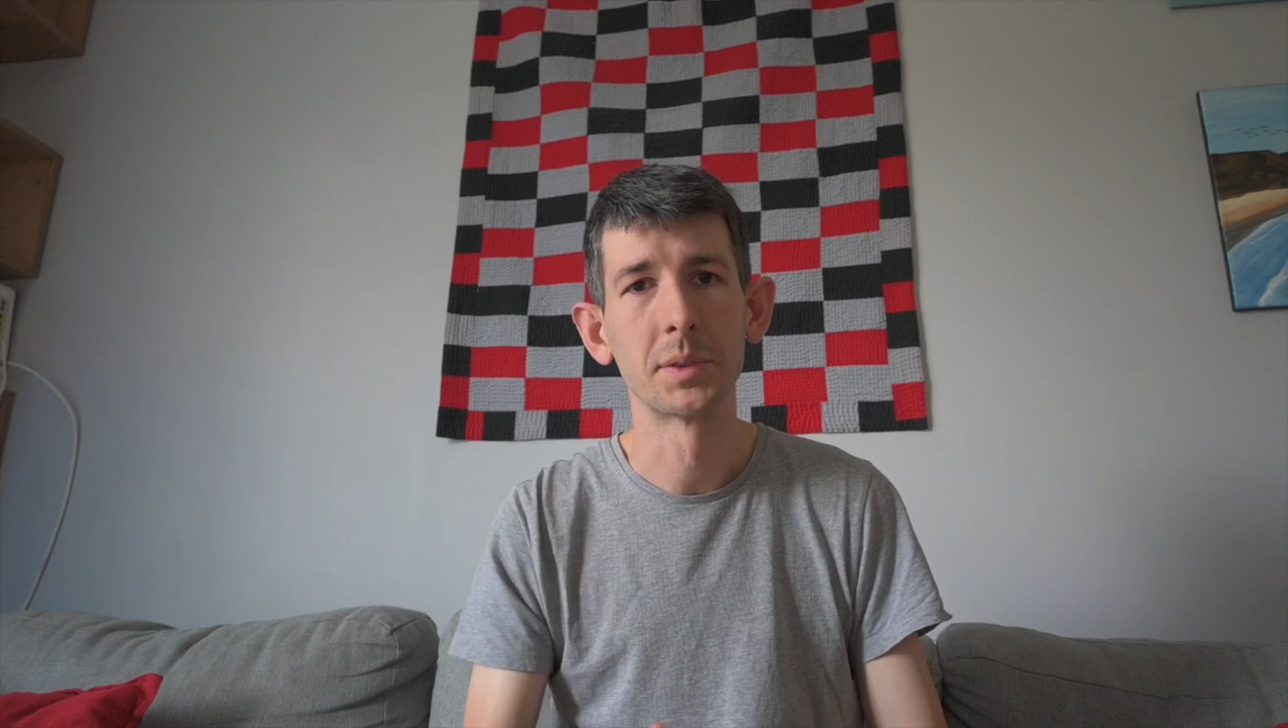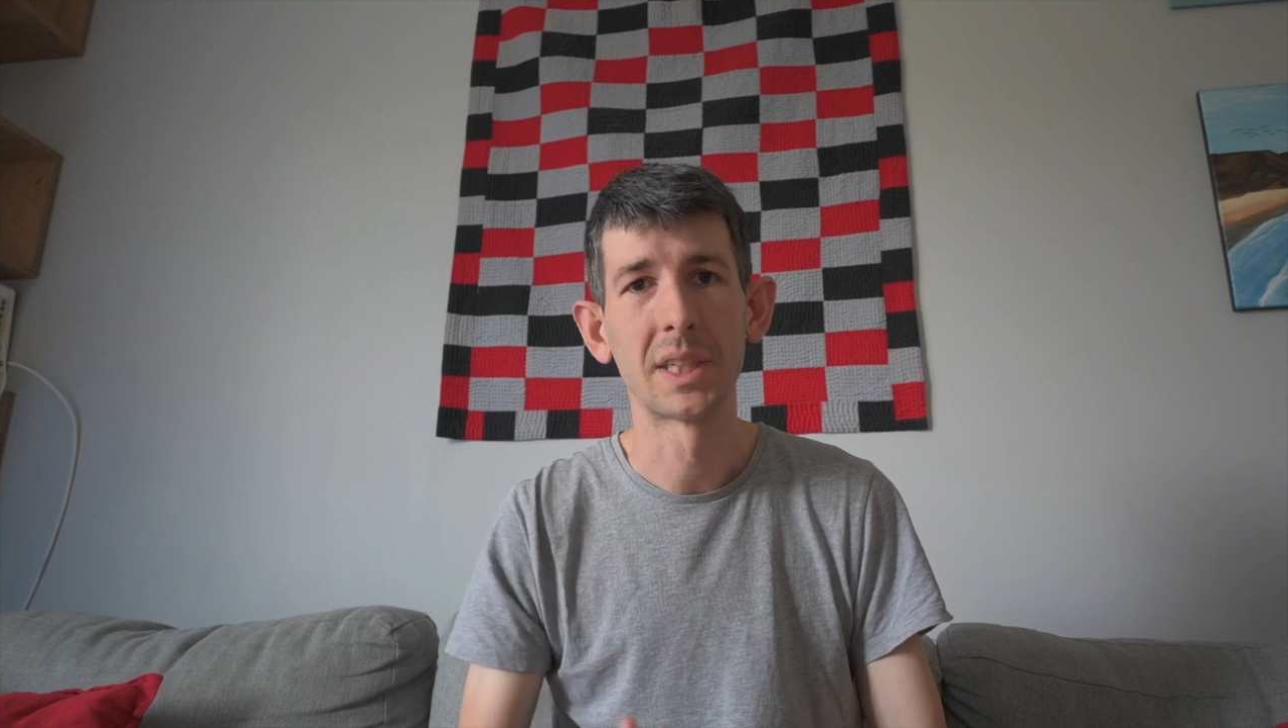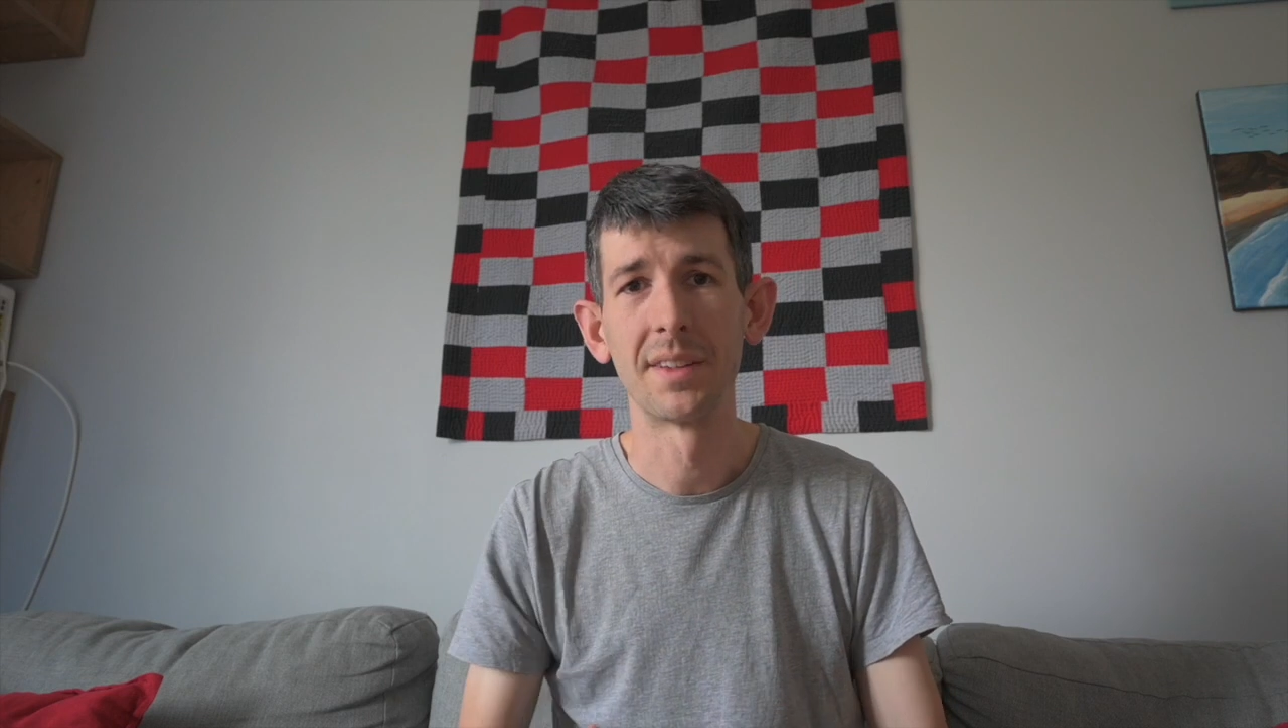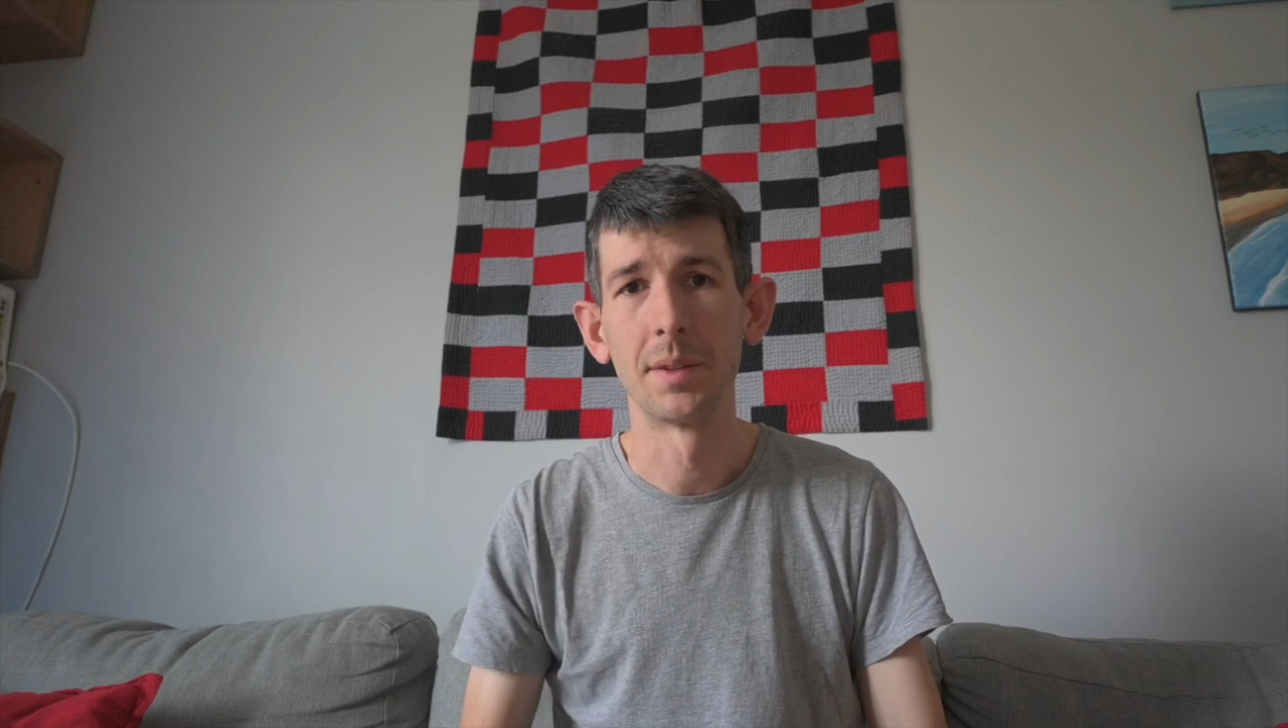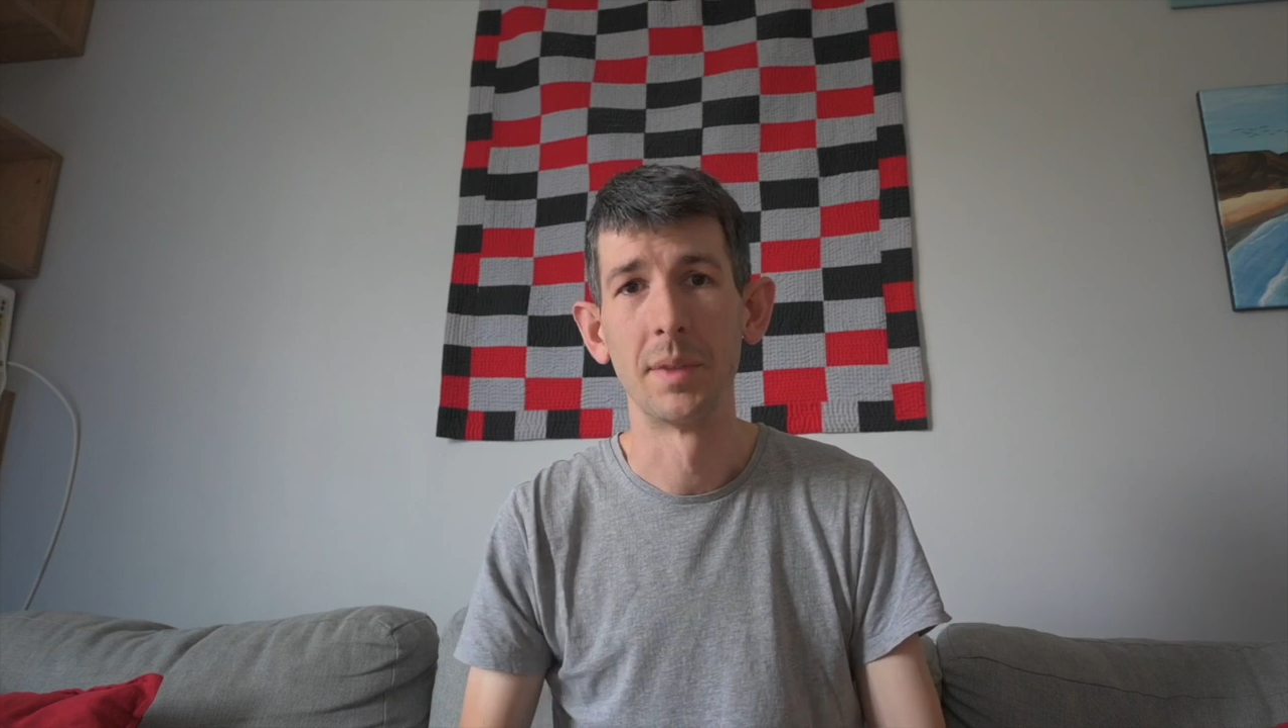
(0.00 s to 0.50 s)
to
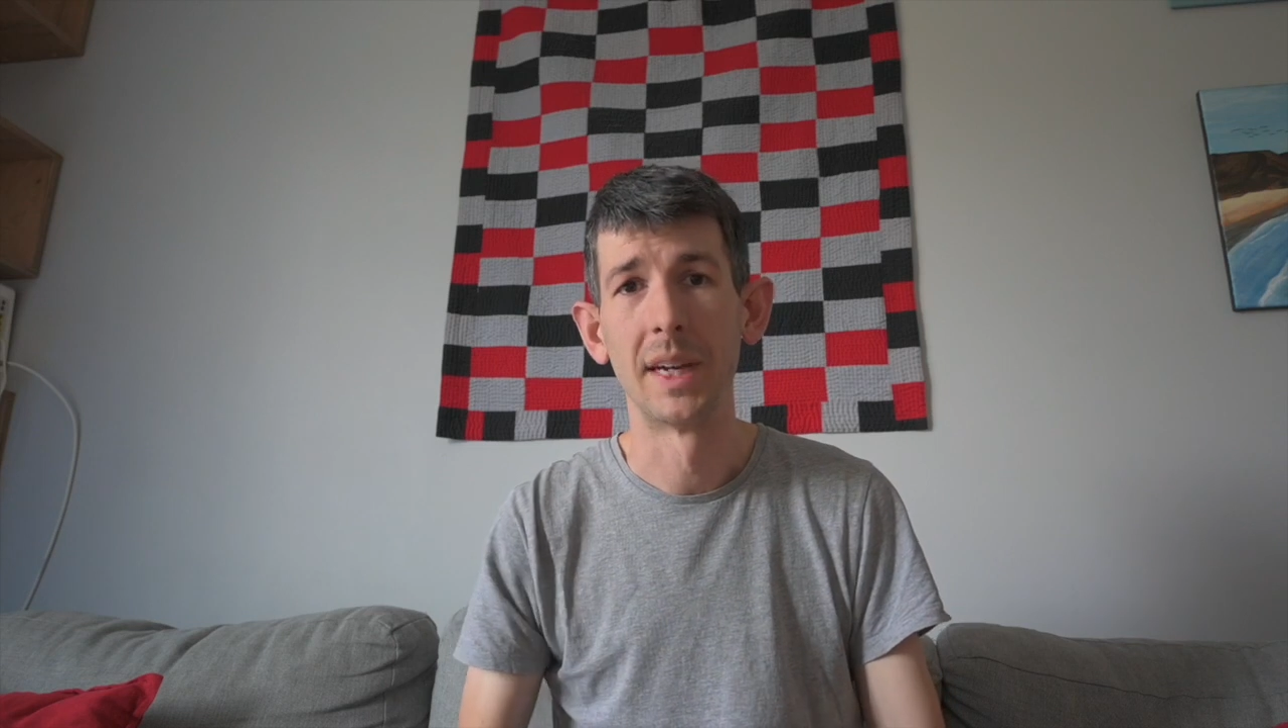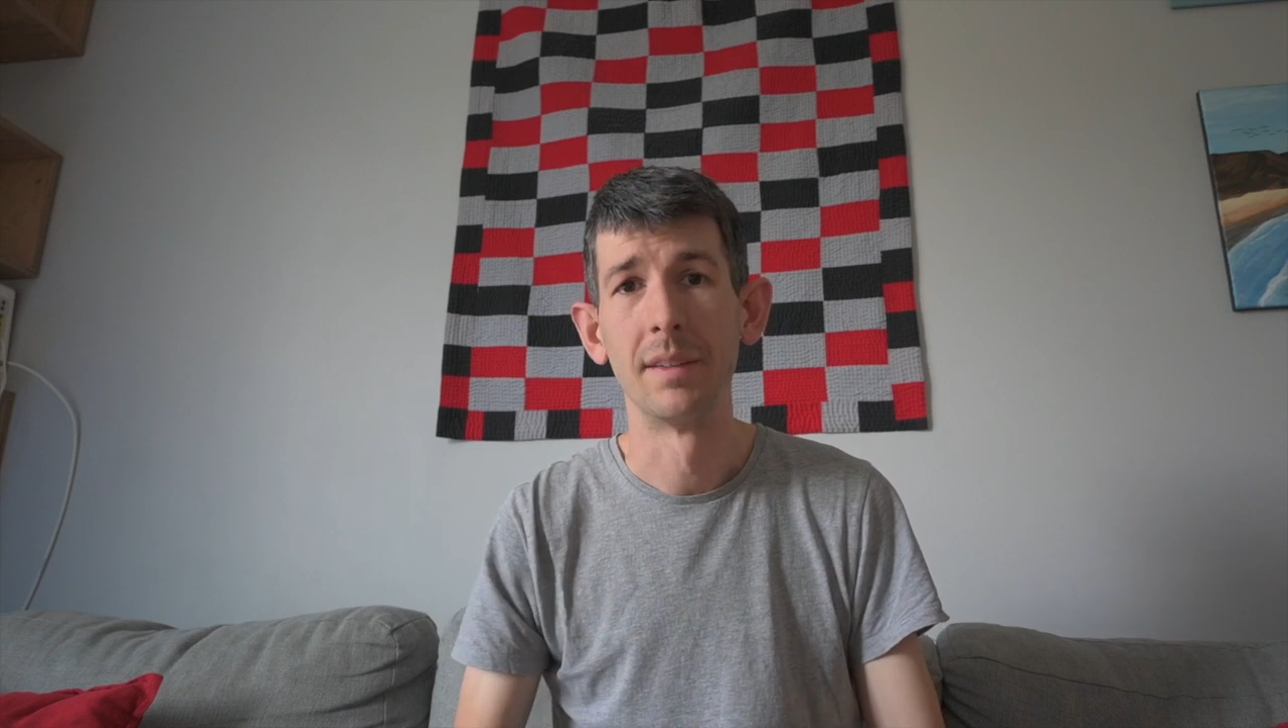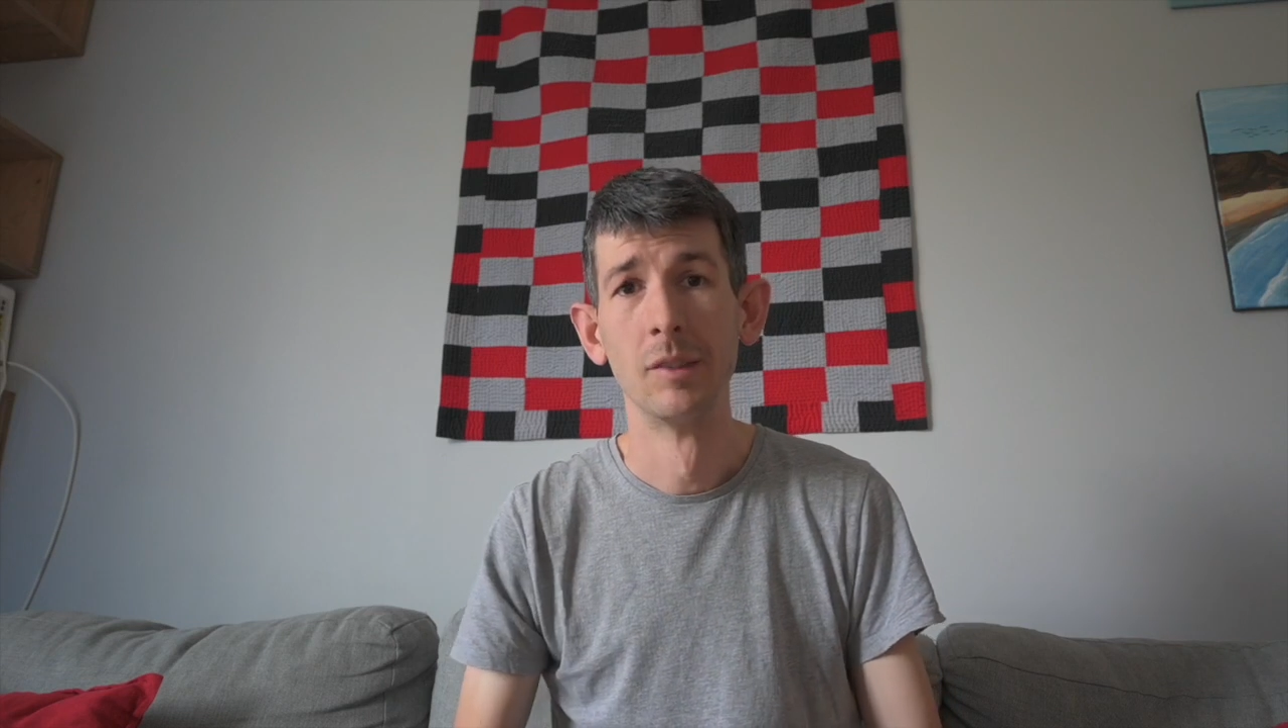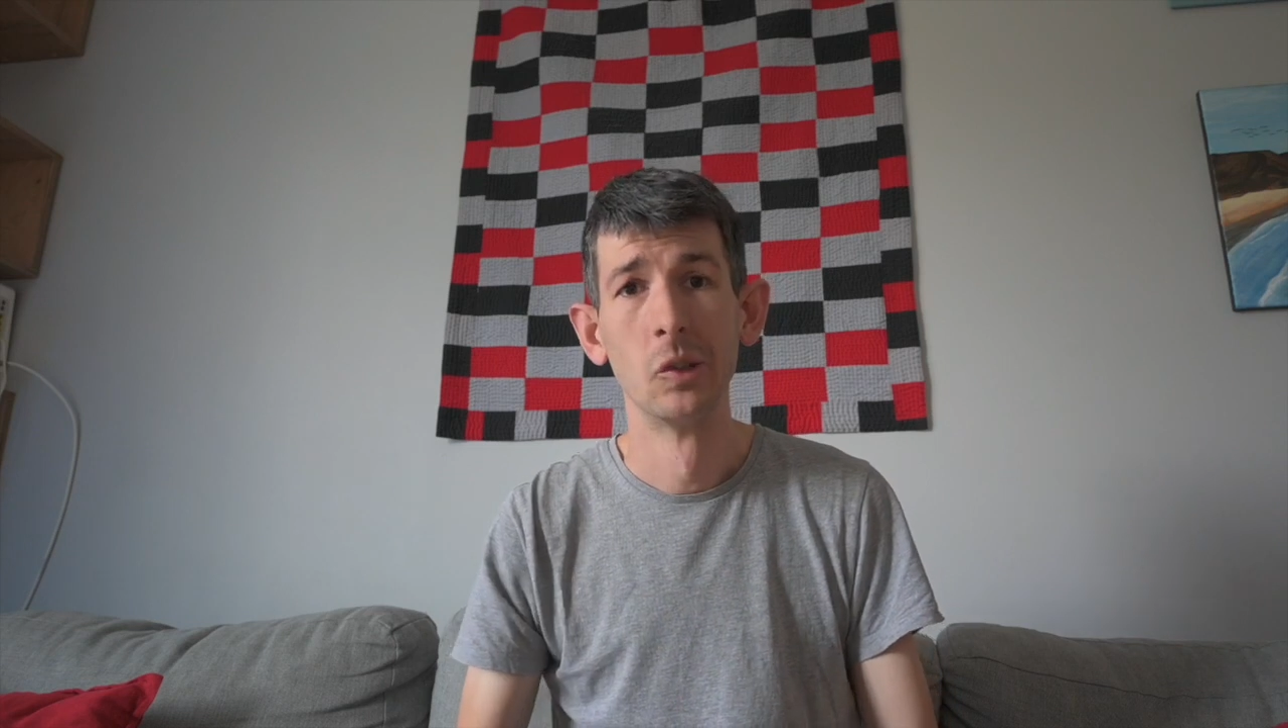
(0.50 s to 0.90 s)
get them there.